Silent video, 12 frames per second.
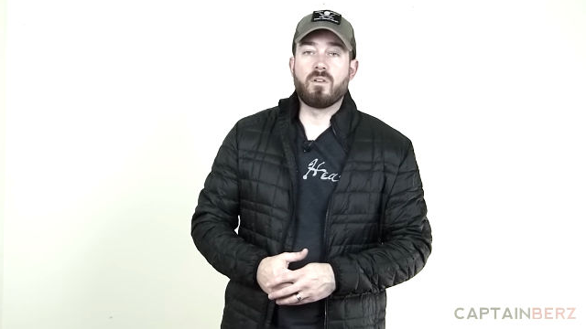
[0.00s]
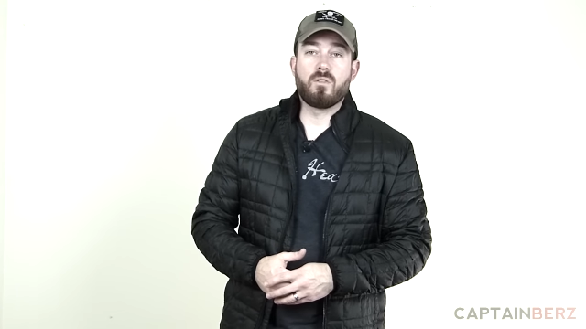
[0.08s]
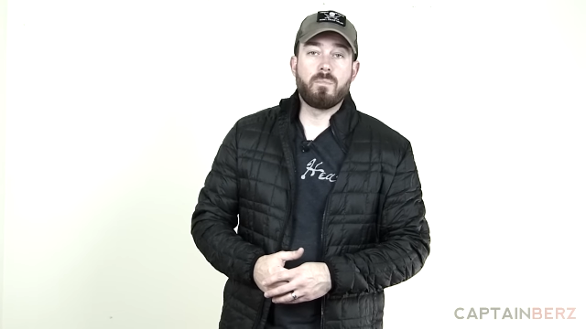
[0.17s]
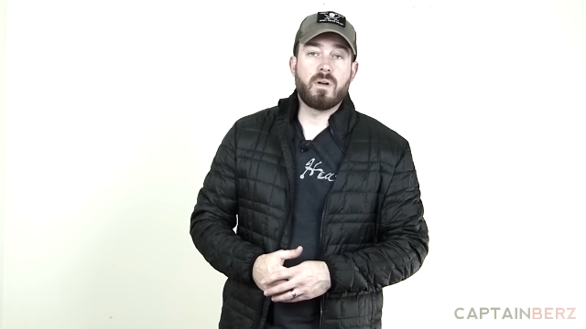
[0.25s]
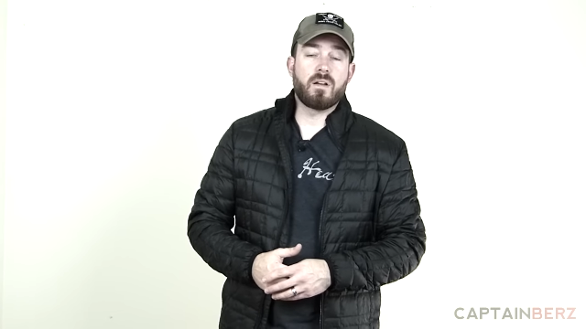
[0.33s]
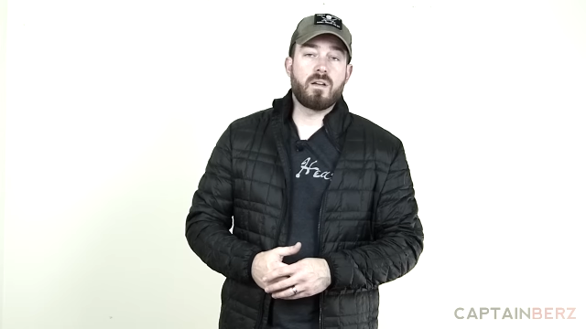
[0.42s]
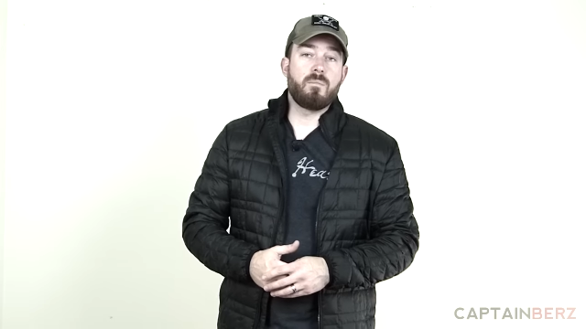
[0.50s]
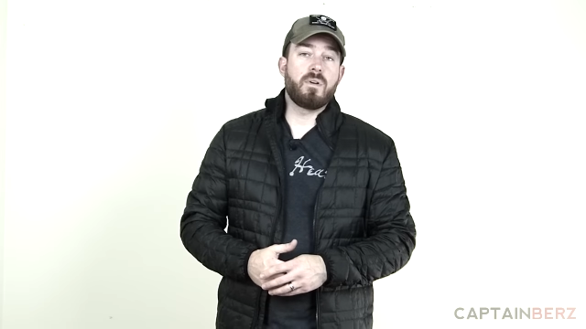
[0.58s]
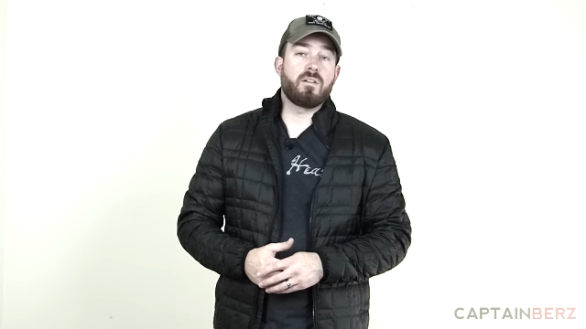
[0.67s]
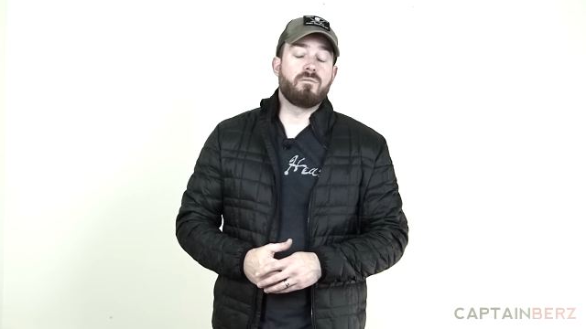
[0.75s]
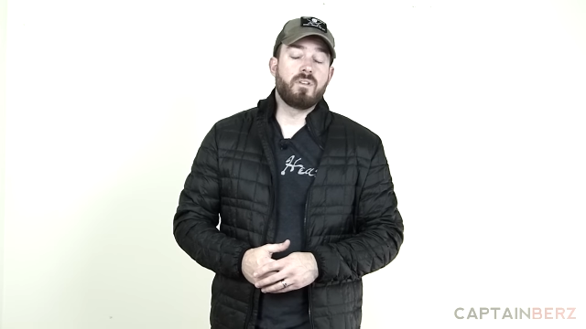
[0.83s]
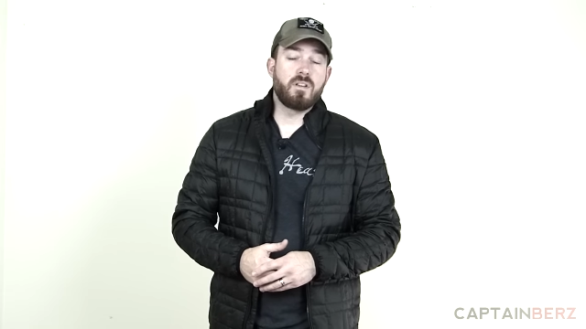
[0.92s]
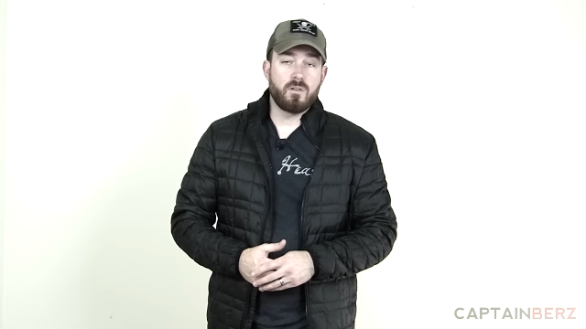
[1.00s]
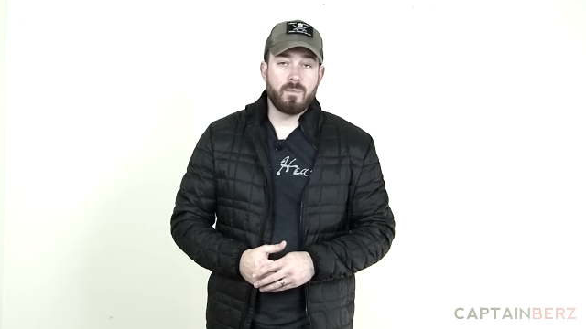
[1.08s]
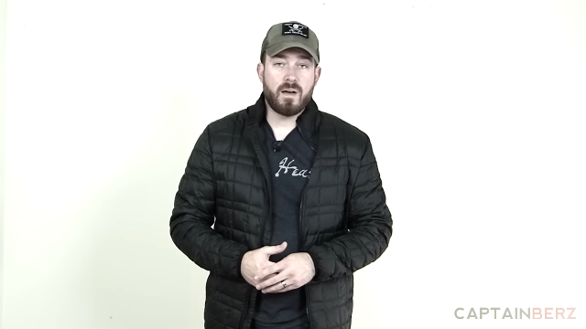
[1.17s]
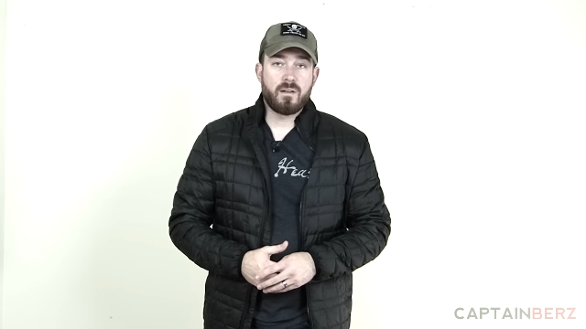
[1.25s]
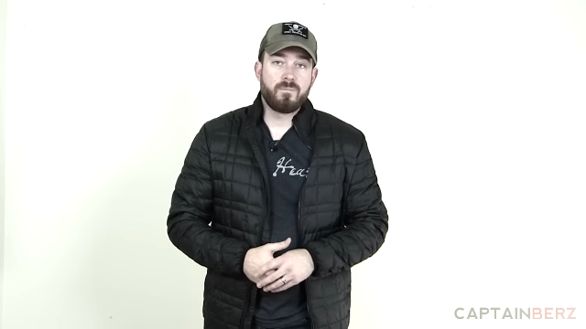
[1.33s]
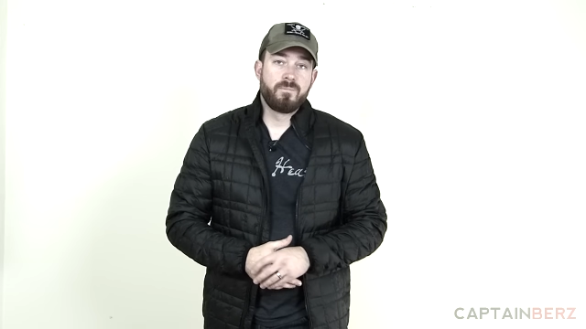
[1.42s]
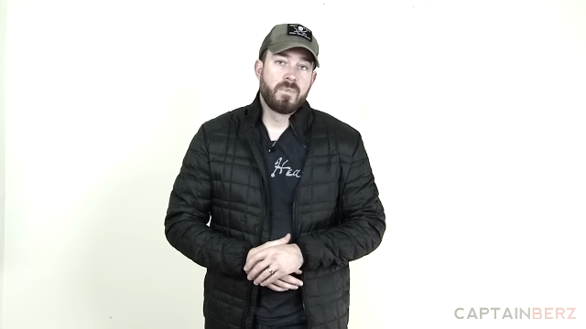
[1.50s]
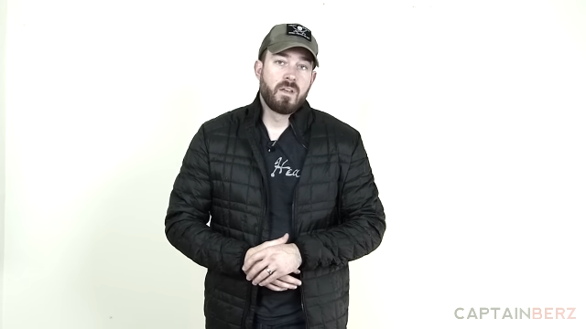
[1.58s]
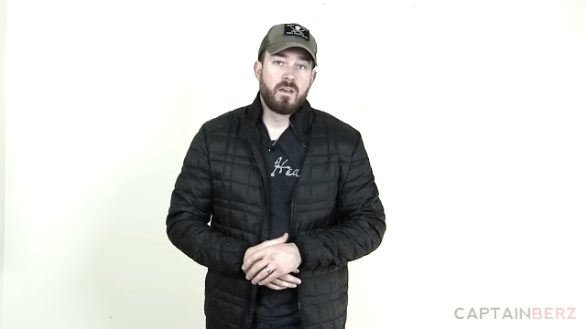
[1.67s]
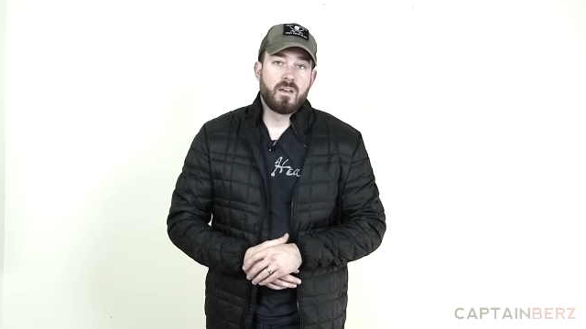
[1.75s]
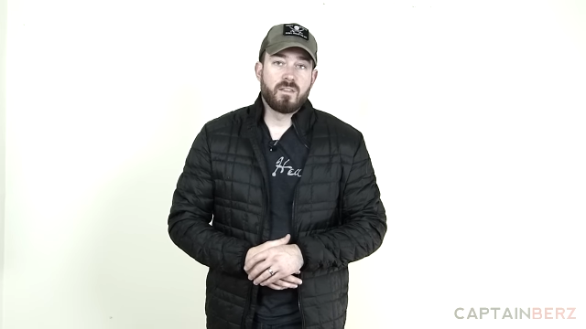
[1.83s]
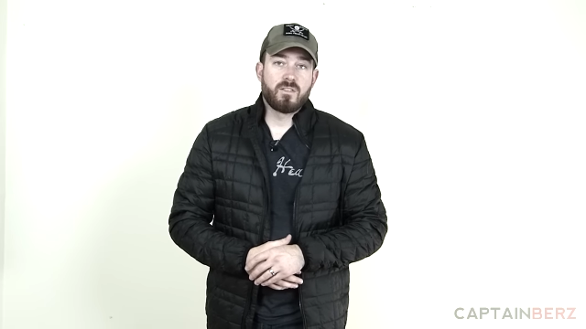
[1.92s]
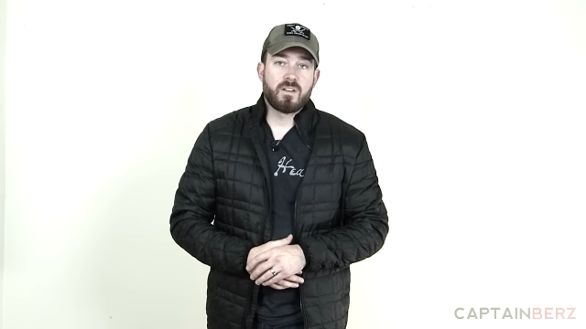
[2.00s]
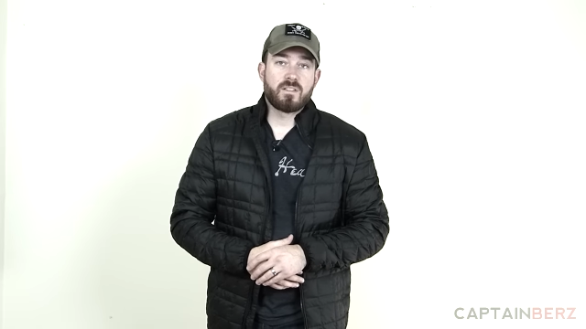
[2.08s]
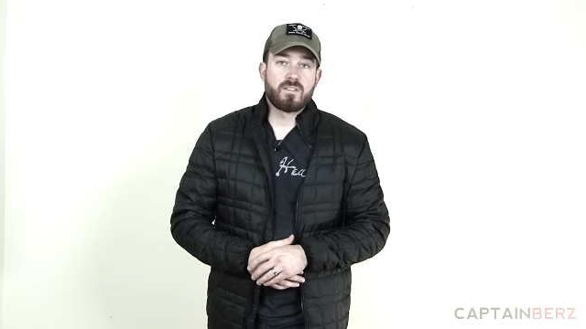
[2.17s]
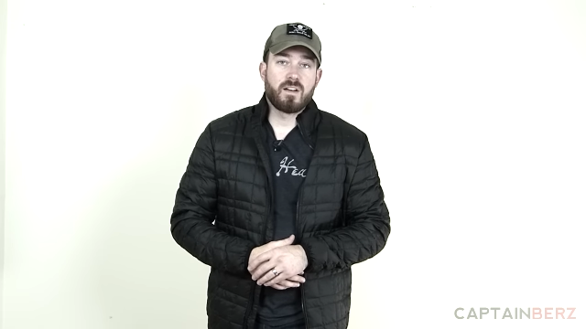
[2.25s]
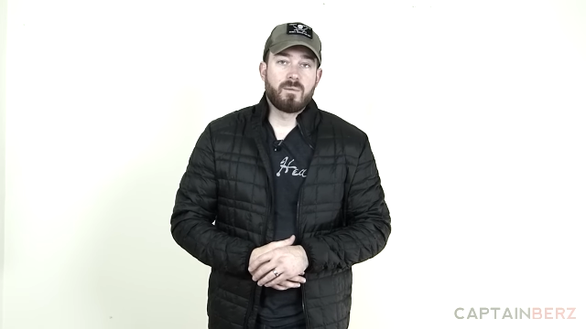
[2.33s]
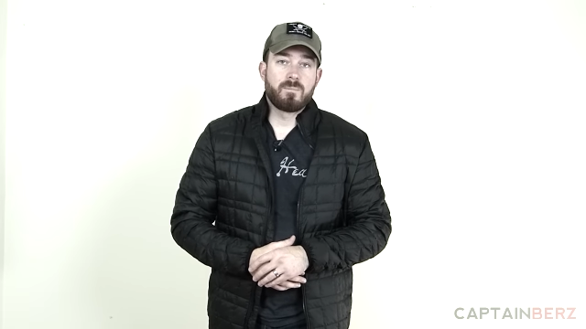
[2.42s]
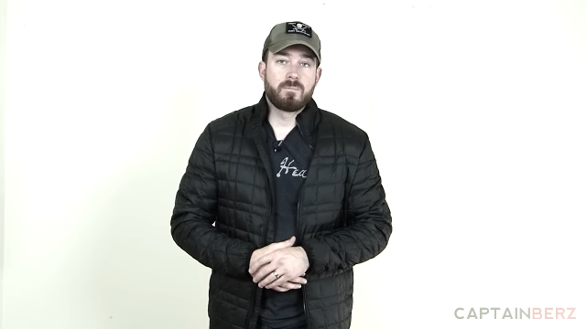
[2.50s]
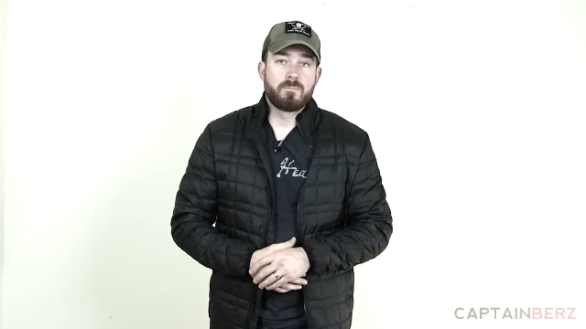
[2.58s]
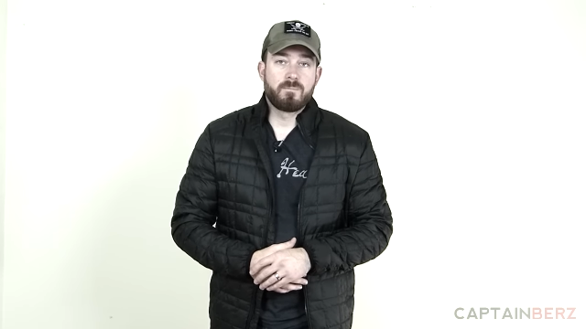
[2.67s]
or better yet, make a video about it. And until next time,